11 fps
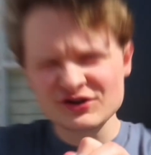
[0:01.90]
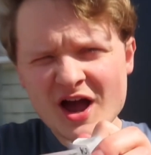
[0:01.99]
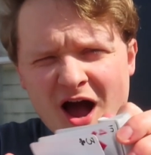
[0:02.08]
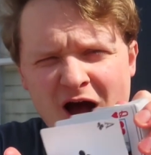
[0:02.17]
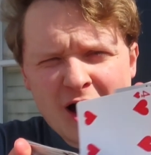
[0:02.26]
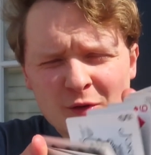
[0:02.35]
Yo,
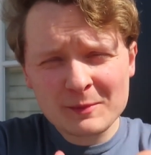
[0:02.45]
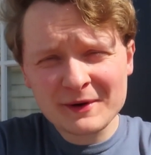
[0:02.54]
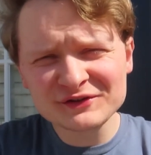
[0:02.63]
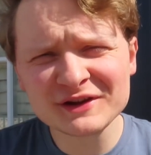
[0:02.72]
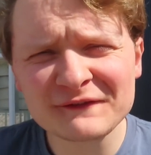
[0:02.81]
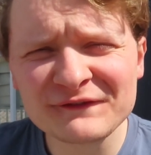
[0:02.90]
welcome back
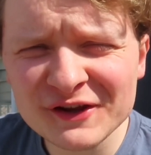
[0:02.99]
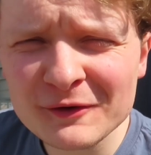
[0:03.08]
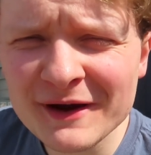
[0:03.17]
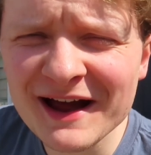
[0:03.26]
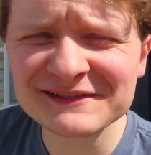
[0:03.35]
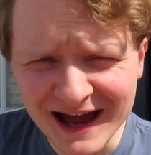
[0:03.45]
to another video,
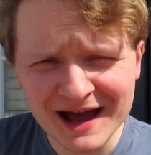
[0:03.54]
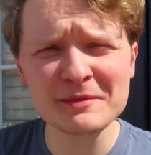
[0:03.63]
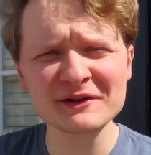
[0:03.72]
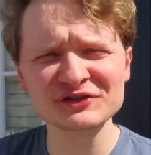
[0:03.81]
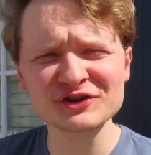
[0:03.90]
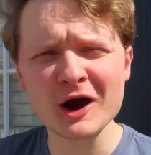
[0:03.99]
guys. I'm the
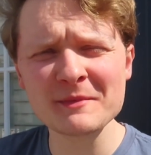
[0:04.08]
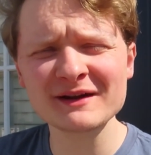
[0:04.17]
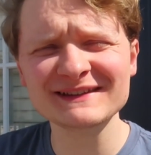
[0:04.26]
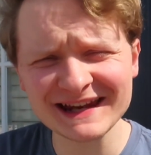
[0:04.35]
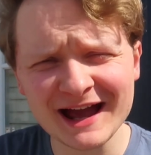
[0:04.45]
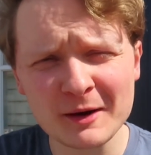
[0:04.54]
Magic Card Man.
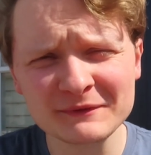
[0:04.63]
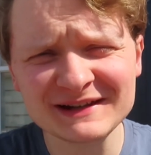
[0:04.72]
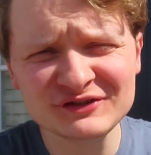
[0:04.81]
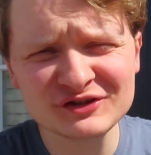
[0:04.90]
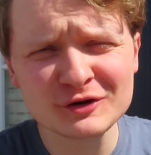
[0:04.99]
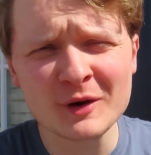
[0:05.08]
Today I'm gonna
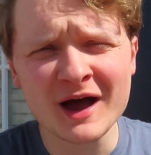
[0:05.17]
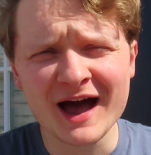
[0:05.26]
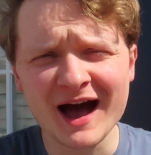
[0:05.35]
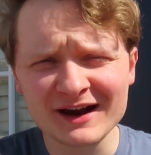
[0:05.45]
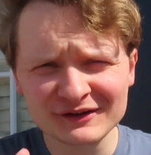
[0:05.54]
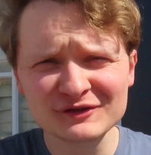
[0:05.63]
teach you
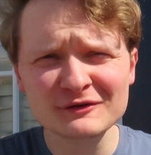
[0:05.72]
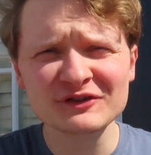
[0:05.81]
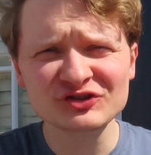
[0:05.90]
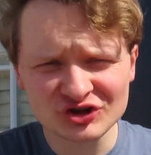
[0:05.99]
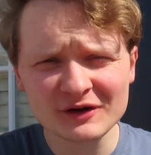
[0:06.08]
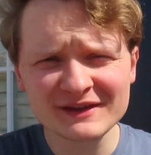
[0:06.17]
how to do the
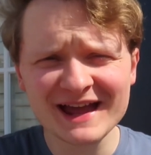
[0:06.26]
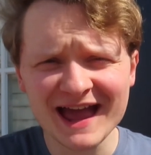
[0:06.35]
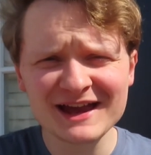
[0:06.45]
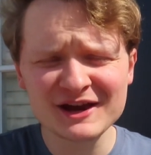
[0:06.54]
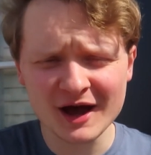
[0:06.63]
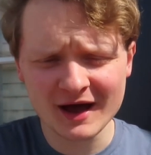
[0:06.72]
Charlie
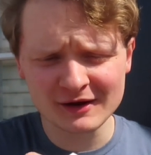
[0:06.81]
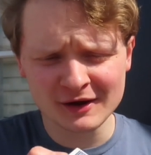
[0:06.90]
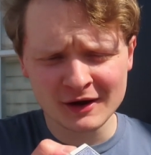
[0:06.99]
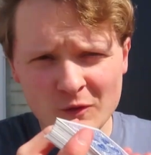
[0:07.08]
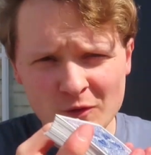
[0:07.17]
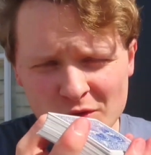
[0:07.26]
A cut
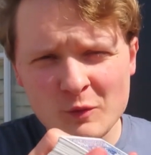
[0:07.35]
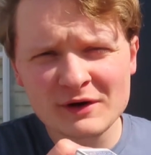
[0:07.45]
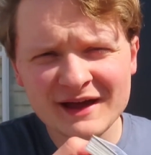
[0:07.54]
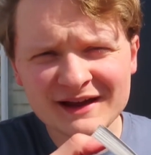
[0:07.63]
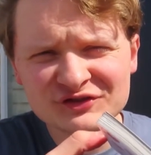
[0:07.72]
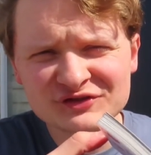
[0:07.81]
or the
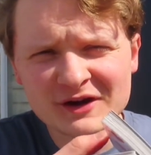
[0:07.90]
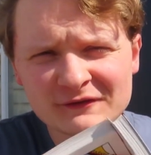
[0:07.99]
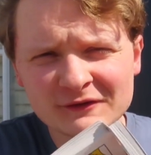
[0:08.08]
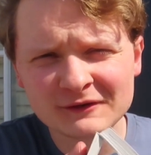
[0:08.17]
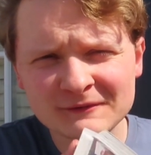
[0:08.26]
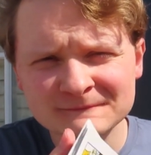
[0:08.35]
one-handed
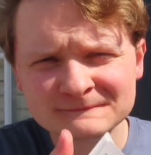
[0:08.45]
shuffle.